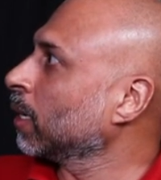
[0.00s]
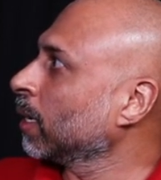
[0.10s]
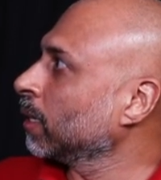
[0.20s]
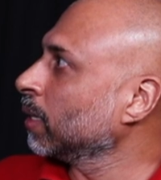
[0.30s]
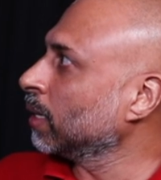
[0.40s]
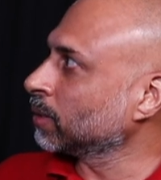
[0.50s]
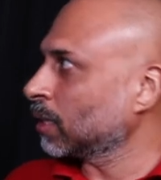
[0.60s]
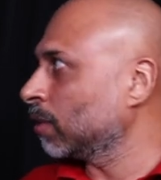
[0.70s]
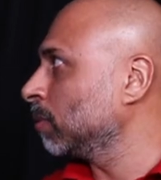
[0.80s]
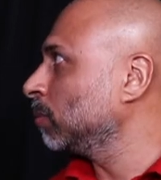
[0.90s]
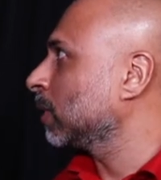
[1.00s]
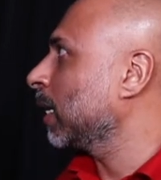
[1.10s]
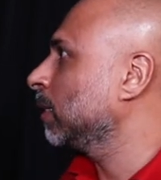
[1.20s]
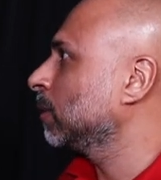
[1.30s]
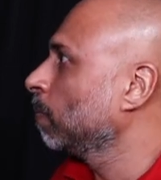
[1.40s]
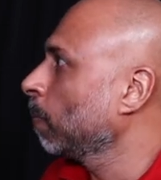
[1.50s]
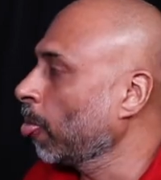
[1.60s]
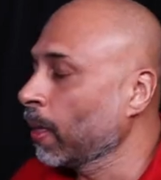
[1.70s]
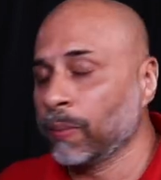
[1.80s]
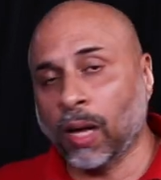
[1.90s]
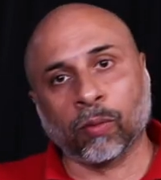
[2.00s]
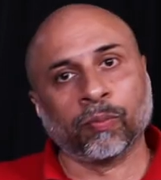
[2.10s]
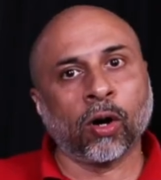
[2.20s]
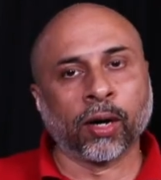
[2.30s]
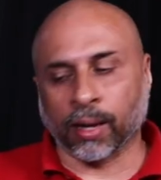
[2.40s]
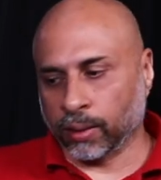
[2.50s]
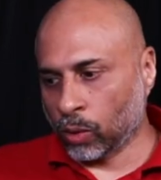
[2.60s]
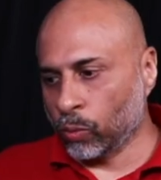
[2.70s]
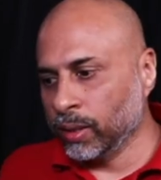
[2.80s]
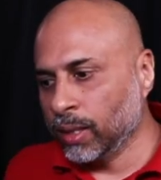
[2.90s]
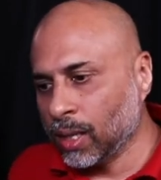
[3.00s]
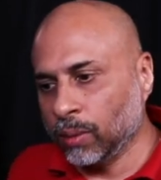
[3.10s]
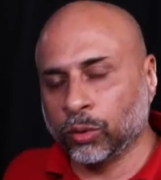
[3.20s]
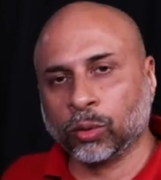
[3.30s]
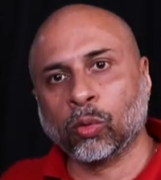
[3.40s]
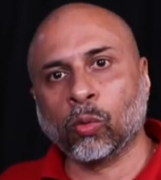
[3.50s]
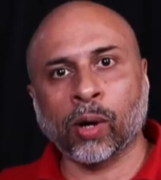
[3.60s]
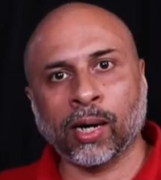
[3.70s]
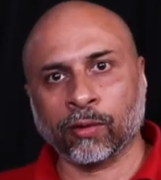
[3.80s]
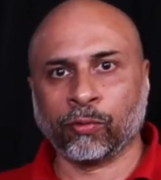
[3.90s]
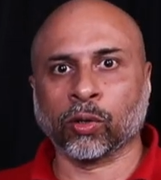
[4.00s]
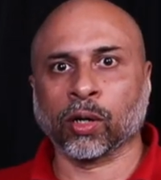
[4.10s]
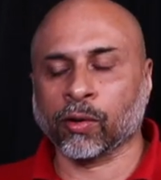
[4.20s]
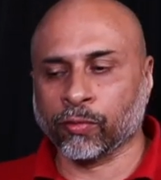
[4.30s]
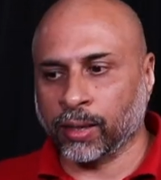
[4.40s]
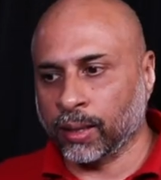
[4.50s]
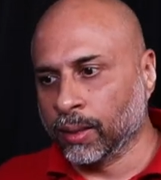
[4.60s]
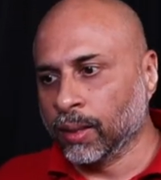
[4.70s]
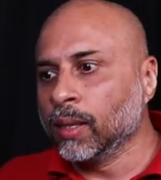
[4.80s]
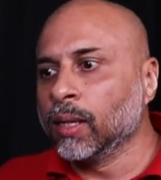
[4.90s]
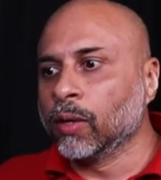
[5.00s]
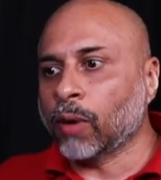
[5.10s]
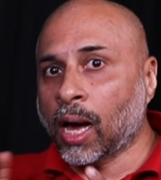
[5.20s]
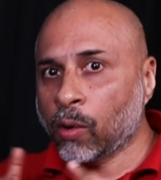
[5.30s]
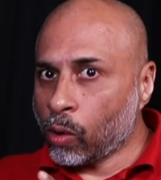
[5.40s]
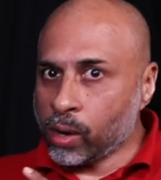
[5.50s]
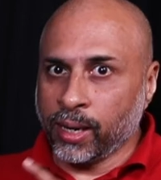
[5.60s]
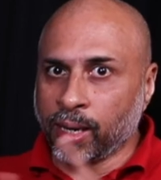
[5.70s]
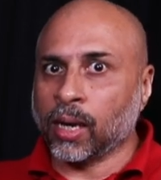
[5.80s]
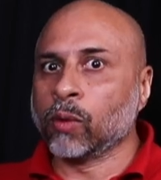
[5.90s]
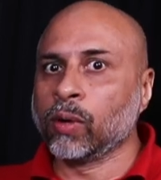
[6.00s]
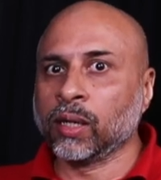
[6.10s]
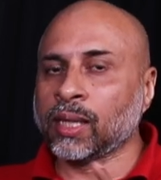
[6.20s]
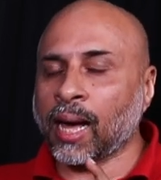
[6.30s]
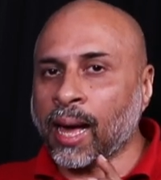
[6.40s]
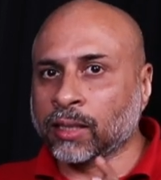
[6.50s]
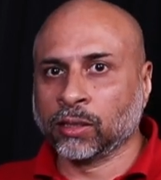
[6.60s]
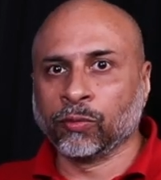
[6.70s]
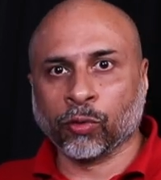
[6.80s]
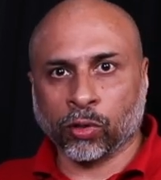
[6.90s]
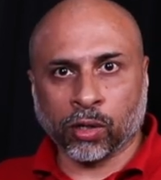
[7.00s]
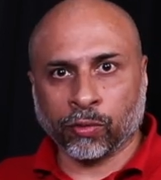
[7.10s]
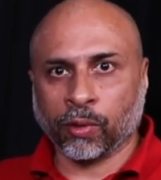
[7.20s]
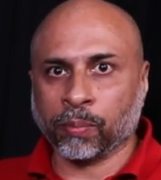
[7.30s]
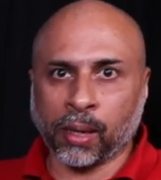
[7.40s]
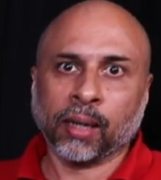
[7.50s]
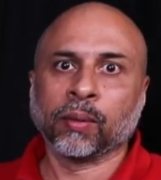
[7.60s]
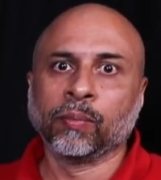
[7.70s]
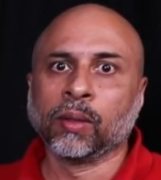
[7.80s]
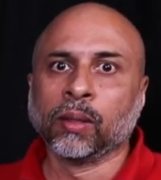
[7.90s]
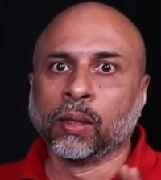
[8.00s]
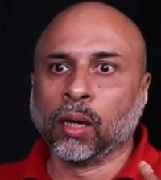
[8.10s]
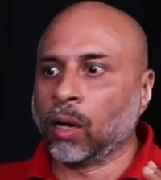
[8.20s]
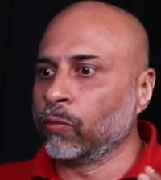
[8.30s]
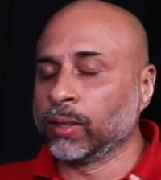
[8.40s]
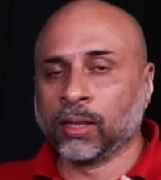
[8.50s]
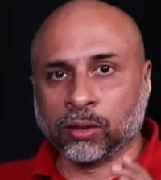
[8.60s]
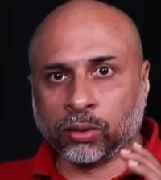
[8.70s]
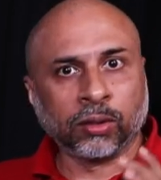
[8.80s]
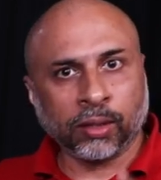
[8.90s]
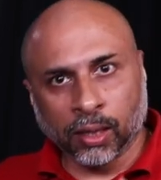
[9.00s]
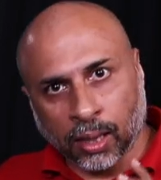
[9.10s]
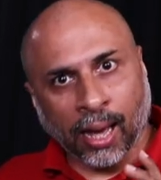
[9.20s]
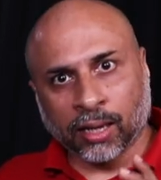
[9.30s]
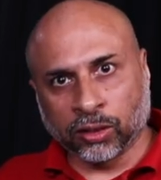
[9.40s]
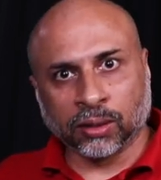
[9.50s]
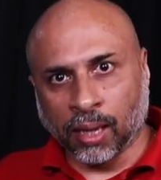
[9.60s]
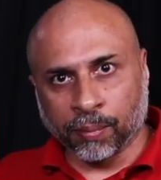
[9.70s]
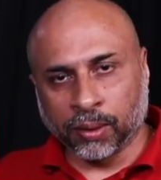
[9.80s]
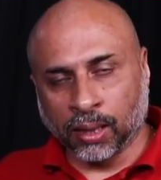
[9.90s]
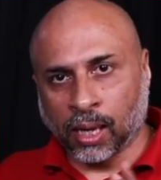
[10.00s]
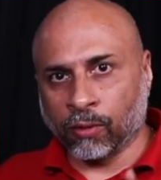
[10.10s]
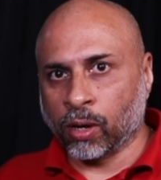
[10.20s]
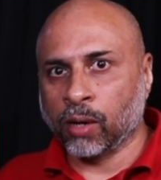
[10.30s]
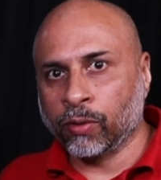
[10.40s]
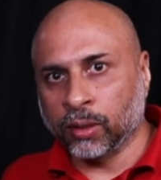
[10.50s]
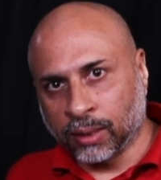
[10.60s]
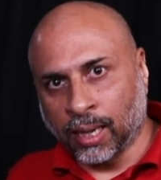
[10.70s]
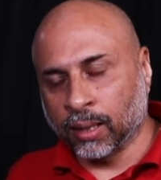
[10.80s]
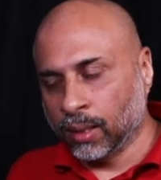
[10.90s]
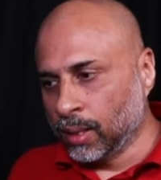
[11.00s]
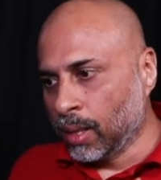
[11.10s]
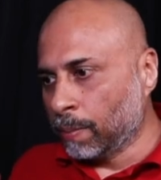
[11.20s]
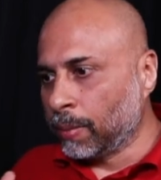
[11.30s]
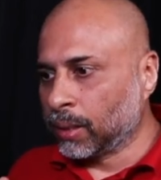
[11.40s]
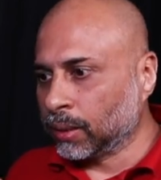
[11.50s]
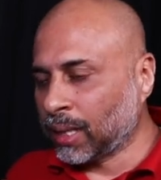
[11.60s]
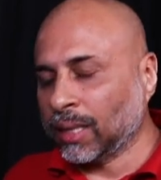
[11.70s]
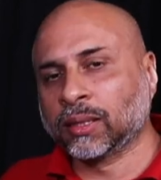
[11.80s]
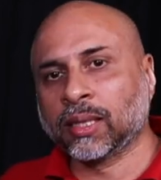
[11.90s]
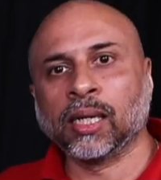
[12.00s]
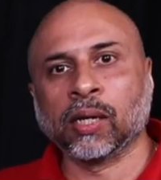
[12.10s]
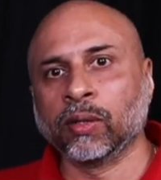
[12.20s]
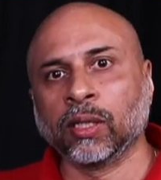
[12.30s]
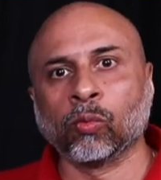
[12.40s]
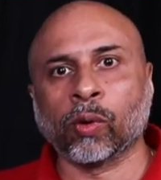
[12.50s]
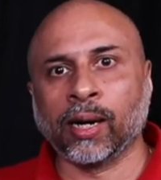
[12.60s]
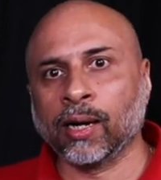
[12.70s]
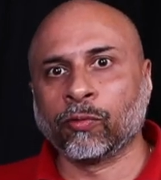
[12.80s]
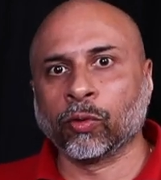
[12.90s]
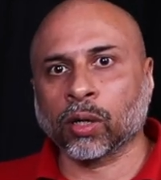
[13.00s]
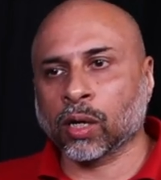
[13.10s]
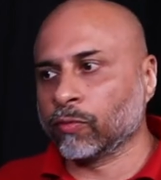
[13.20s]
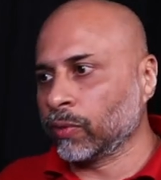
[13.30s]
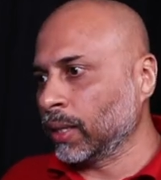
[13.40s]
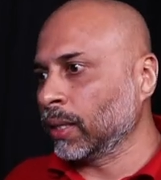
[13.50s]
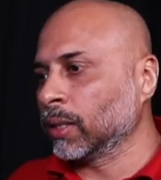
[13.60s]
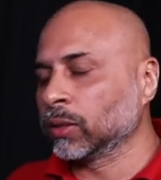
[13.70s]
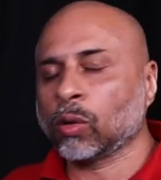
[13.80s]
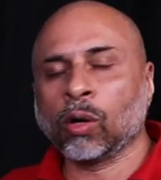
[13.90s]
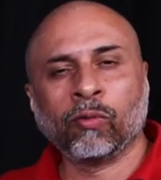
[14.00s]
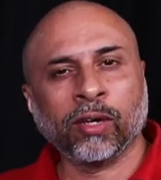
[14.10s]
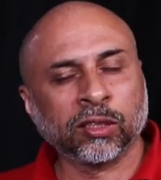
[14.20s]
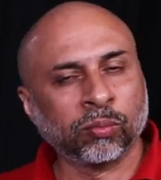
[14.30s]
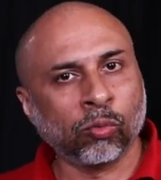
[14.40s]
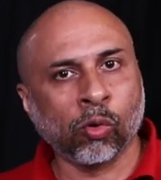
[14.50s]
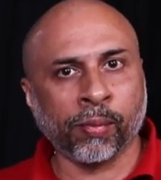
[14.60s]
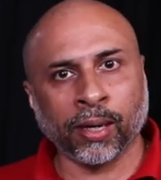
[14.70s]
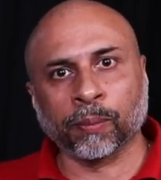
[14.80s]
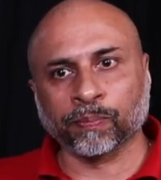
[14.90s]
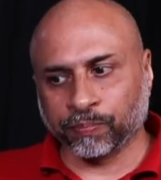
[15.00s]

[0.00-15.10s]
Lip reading: And let's start from scratch. Now when it comes to wildlife photography, I have already covered the action photography part. Where there's real action happening, I have covered that. But that said, even in wildlife photography, there's always movement.